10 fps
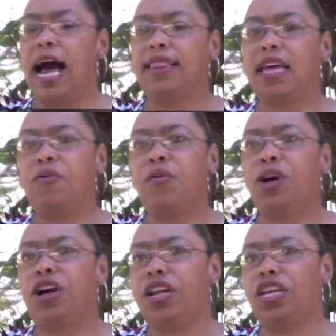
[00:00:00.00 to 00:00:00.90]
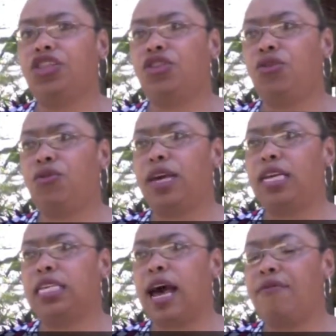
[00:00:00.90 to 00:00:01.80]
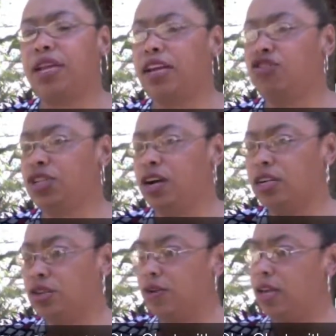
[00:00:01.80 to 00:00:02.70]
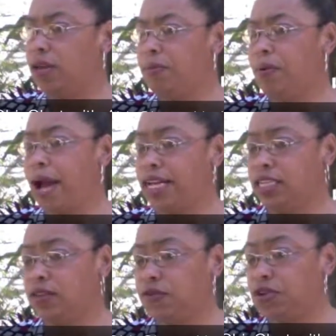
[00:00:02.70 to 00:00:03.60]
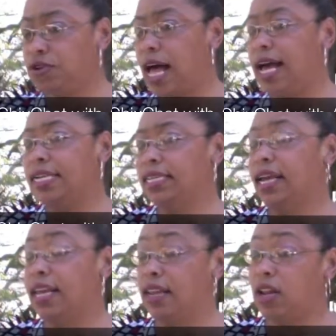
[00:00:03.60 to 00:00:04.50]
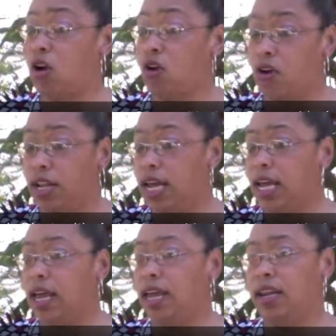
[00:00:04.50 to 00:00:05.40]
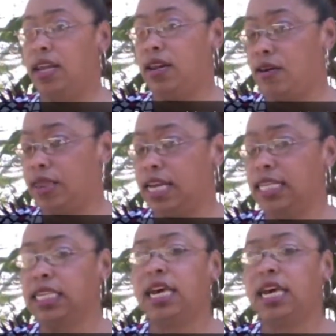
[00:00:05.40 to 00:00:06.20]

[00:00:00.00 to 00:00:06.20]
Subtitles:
I think what we're going to do is have an introductory price for you guys to get in early and get in on this.